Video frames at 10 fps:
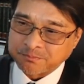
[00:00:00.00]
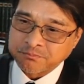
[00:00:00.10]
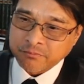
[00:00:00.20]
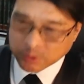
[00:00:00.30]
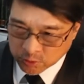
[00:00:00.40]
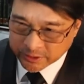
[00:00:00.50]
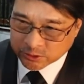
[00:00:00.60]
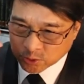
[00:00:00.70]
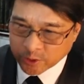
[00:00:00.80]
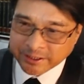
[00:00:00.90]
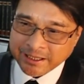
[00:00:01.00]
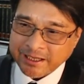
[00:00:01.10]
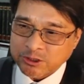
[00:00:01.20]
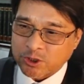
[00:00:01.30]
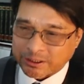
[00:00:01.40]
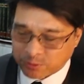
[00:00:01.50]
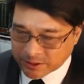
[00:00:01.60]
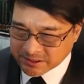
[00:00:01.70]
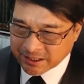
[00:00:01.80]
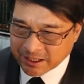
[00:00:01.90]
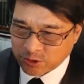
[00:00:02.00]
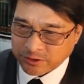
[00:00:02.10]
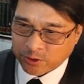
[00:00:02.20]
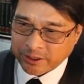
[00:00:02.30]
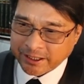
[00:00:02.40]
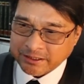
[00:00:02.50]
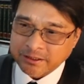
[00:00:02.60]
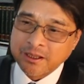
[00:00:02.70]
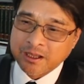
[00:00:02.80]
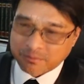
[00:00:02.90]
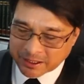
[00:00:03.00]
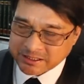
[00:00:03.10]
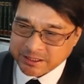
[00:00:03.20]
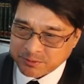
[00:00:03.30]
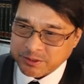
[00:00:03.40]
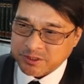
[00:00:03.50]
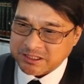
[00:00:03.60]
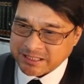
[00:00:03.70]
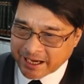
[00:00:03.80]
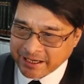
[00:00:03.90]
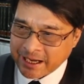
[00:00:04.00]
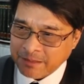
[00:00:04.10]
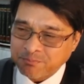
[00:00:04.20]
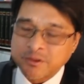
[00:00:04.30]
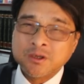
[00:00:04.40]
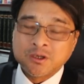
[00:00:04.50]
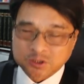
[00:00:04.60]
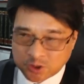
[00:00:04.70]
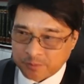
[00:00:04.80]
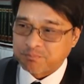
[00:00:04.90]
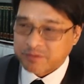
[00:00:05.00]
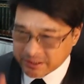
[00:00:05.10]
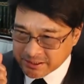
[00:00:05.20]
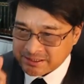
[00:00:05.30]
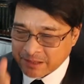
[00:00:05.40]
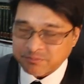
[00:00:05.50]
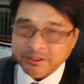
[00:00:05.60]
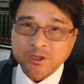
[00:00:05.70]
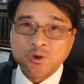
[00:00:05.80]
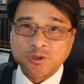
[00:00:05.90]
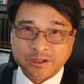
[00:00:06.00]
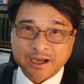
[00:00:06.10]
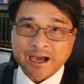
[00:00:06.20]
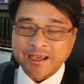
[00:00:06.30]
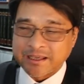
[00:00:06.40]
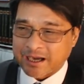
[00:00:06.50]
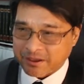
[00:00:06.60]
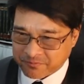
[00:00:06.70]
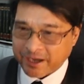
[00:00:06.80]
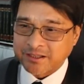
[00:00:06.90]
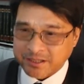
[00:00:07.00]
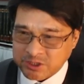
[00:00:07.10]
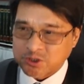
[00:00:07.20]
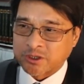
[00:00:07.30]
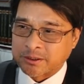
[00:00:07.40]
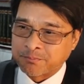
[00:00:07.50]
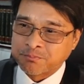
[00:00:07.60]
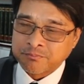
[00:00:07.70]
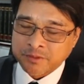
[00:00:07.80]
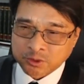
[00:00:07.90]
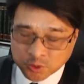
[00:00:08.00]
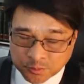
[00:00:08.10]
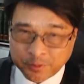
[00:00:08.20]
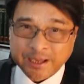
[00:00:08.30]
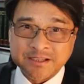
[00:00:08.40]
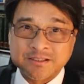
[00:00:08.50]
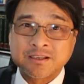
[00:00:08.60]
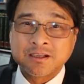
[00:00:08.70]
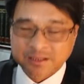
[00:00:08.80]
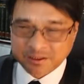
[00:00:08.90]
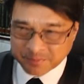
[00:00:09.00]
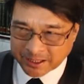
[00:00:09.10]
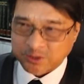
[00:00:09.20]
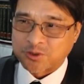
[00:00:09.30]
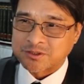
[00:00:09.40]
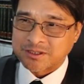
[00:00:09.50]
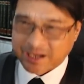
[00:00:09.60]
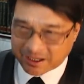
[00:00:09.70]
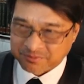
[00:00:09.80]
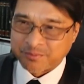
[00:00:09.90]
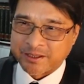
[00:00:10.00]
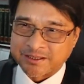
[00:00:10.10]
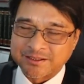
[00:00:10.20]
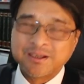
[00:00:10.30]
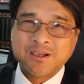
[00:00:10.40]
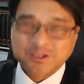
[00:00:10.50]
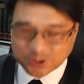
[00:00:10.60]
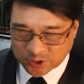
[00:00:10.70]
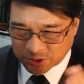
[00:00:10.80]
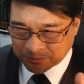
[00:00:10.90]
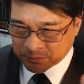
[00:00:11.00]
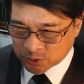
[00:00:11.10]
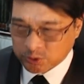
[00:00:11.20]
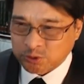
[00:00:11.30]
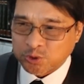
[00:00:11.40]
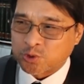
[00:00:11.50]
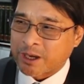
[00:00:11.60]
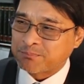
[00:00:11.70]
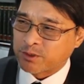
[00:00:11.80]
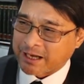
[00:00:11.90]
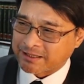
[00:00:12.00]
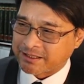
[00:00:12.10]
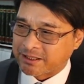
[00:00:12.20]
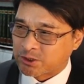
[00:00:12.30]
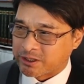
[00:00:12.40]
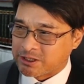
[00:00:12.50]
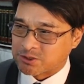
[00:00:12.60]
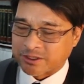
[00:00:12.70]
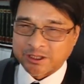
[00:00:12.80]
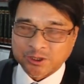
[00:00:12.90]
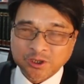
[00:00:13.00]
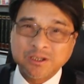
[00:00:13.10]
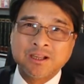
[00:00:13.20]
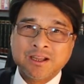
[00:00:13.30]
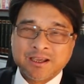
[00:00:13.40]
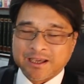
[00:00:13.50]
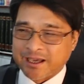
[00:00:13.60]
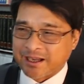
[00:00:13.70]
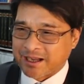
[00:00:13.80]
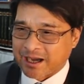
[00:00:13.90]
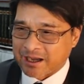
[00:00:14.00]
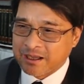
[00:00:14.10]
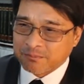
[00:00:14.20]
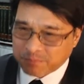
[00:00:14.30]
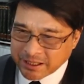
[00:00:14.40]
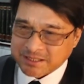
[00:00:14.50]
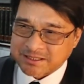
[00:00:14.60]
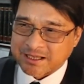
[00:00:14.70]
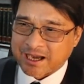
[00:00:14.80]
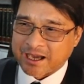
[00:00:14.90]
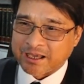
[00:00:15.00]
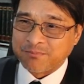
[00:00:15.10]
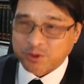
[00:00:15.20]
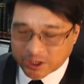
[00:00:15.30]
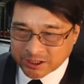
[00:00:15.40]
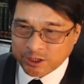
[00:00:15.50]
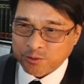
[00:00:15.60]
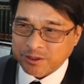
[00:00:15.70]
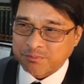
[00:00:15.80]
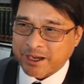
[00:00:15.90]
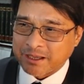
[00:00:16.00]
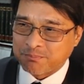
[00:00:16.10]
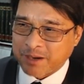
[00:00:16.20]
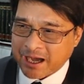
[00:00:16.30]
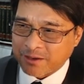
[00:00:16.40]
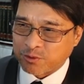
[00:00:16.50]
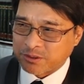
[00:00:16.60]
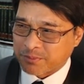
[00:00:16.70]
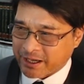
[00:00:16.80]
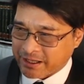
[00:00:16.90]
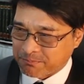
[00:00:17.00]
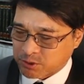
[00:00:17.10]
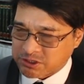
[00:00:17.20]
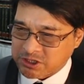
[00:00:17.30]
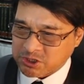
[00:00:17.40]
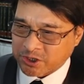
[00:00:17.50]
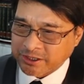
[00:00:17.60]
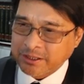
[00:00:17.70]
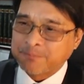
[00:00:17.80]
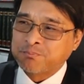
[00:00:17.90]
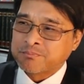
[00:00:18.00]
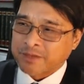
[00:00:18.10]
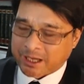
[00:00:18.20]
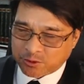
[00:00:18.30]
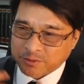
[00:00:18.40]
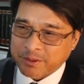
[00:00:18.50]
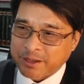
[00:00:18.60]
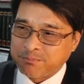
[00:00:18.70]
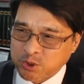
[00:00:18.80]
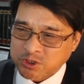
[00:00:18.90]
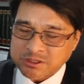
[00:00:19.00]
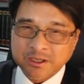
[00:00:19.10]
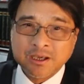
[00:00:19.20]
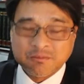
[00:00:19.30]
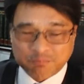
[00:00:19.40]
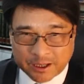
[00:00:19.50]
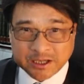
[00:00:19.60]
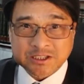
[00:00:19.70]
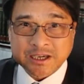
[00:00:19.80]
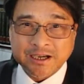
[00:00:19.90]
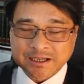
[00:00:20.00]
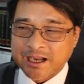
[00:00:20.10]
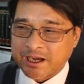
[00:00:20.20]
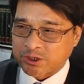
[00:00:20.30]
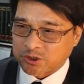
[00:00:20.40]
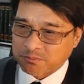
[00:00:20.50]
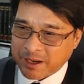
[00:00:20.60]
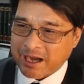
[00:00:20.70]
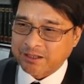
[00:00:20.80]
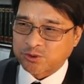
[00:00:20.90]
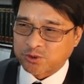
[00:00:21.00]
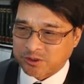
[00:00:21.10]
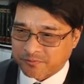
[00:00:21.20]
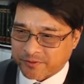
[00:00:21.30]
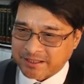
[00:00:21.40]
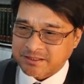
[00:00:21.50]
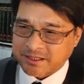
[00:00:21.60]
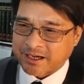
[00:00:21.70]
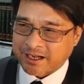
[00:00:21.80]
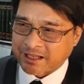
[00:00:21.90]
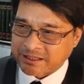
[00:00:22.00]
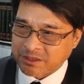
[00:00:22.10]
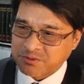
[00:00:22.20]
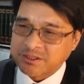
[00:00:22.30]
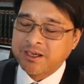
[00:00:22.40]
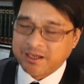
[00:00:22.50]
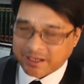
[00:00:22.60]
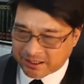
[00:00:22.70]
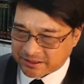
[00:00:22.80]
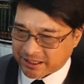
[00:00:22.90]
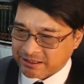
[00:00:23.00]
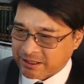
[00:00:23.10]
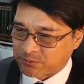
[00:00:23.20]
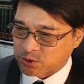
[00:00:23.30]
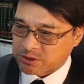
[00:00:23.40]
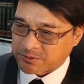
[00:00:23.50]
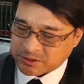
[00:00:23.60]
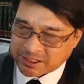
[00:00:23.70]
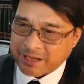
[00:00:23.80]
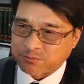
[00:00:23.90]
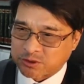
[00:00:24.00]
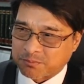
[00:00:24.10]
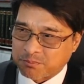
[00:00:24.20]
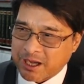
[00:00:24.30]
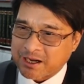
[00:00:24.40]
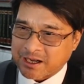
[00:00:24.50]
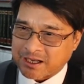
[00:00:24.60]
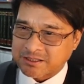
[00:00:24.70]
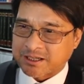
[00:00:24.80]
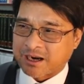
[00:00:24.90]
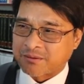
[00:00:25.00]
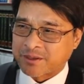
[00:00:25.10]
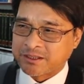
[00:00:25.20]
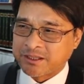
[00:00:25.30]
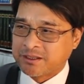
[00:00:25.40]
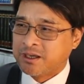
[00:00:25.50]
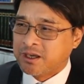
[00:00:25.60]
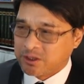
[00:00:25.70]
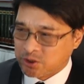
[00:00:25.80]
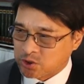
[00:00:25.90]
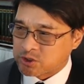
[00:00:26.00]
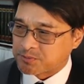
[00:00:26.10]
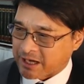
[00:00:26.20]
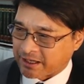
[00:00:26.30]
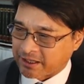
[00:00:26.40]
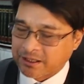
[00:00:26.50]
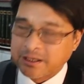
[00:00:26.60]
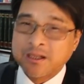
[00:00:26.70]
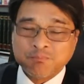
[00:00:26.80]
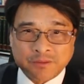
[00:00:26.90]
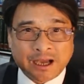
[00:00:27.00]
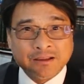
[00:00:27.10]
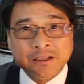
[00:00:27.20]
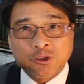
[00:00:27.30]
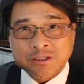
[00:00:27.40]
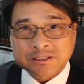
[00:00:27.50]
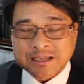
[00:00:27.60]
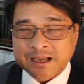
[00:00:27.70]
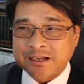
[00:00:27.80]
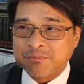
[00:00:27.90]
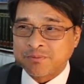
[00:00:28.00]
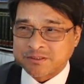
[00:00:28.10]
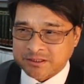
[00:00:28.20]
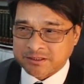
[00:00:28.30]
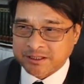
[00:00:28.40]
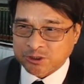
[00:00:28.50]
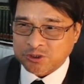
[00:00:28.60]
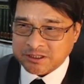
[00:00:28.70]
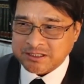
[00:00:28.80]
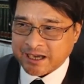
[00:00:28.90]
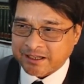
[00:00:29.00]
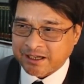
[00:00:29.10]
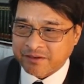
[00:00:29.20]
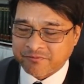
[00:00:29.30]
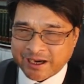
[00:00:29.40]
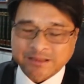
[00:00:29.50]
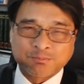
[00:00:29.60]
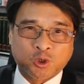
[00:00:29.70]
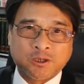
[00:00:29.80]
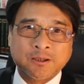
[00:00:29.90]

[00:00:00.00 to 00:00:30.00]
kung ituloy nila ito at wag sila ulit magsipsip sa China. So this is something good. I find reason to praise the Marcos government. So tututukan po natin itong issue na ito. And please, if you agree with my blog, with my position and with my views, paki-share na lang itong vlog to your friends and relatives and tell them to subscribe to the Vlogcaster Armand Dean YouTube channel. Dahil dito sa channel ni VAT po,